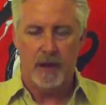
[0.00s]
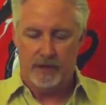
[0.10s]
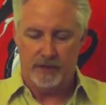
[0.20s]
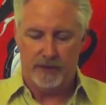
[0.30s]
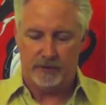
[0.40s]

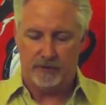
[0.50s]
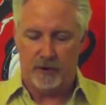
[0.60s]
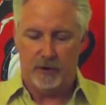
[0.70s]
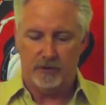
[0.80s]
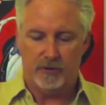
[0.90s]
This
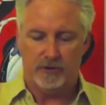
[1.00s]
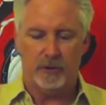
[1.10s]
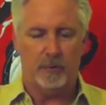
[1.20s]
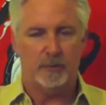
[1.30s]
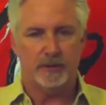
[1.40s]
falls
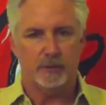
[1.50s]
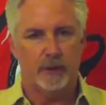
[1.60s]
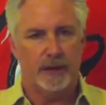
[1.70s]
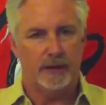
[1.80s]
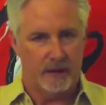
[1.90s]
somewhere
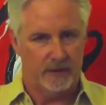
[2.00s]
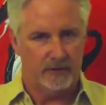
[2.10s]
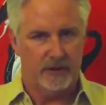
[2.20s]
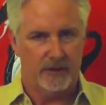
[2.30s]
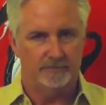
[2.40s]
between a
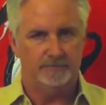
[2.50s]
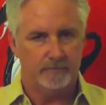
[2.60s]
Zin